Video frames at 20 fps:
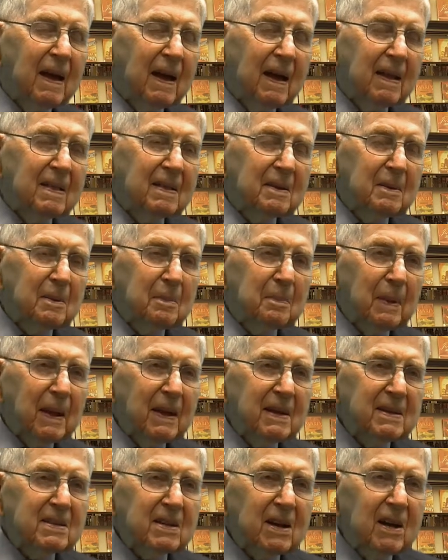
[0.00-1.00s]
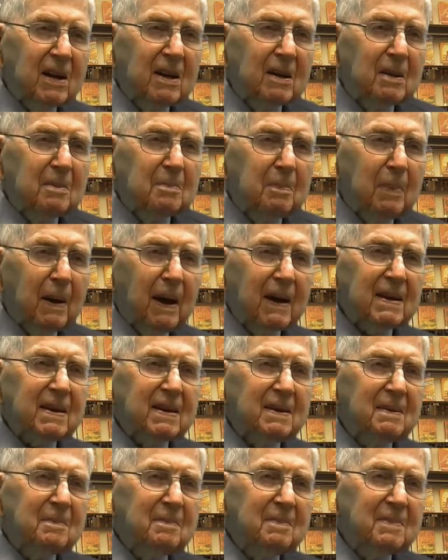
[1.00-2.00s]
A little place called
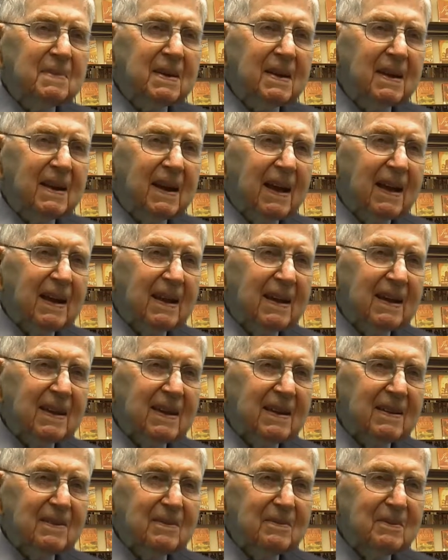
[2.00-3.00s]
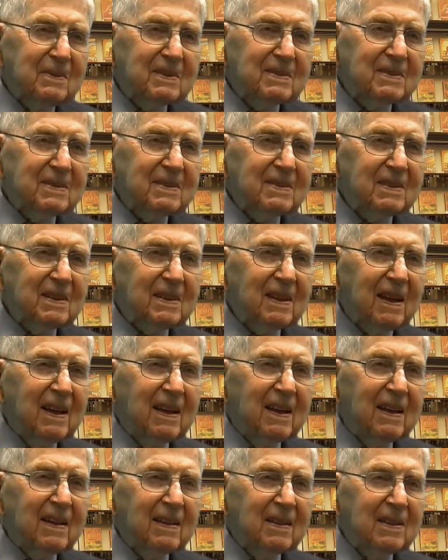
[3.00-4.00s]
Putnam, Connecticut, which is
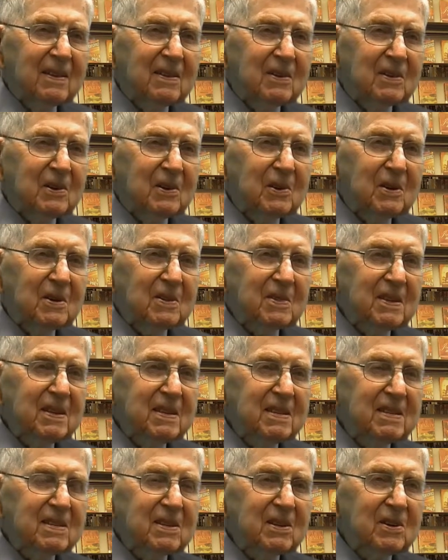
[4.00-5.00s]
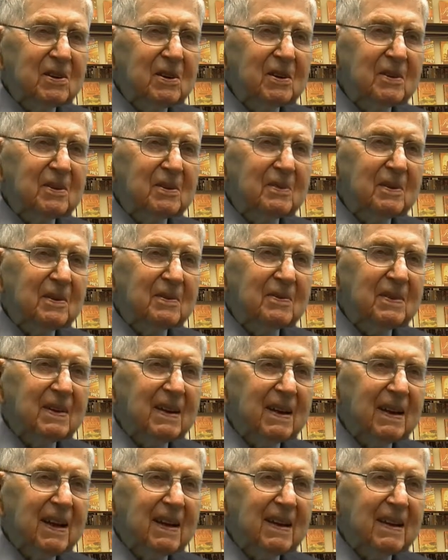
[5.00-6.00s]
the northeast corner of
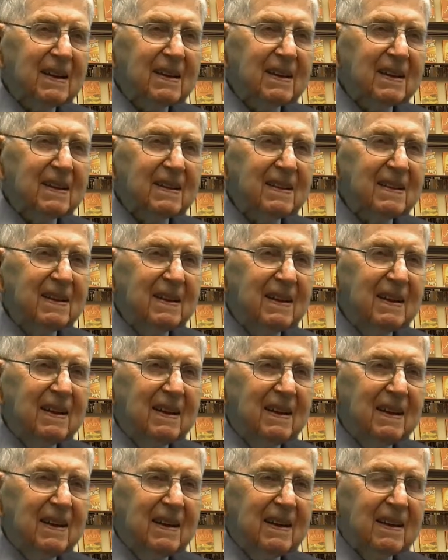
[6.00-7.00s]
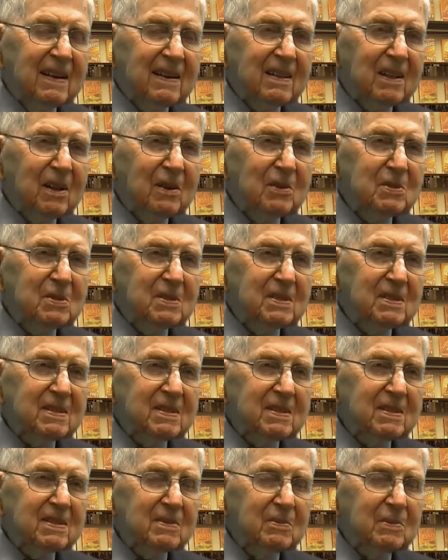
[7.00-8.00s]
Connecticut.
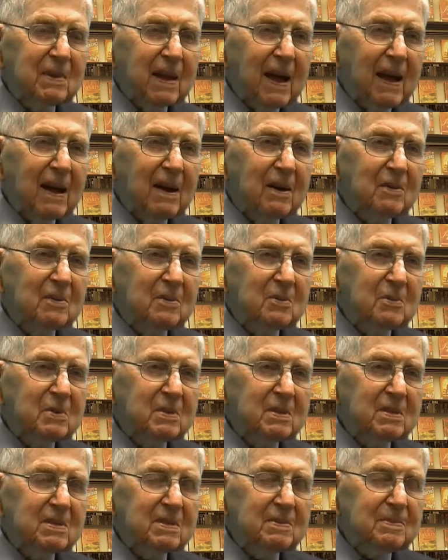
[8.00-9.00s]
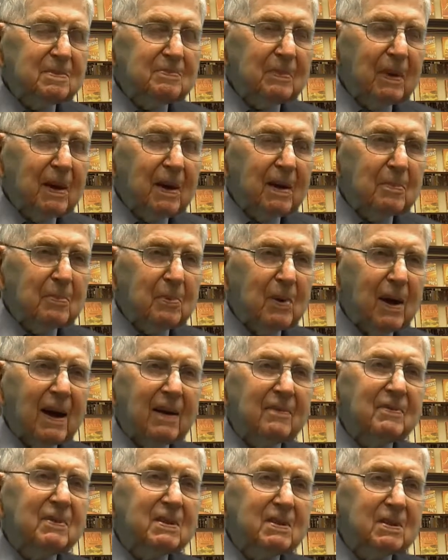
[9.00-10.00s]
Closest town was
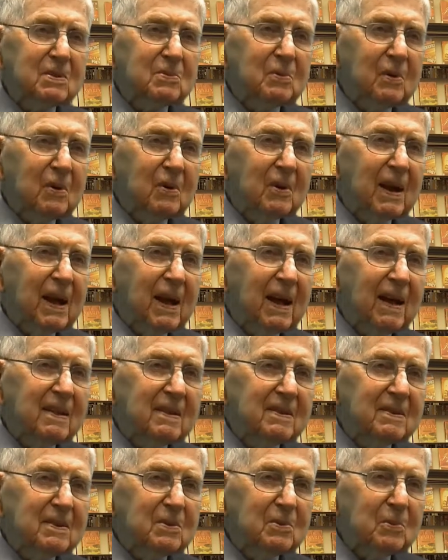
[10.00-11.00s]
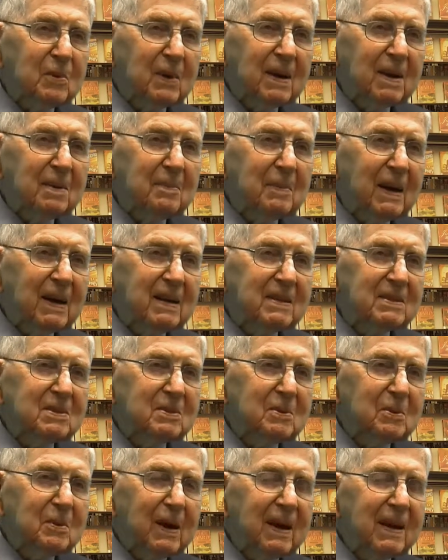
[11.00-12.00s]
Providence, Rhode Island, 20 miles
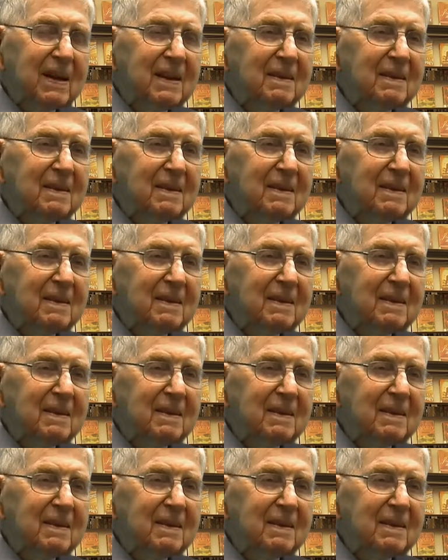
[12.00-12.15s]
away.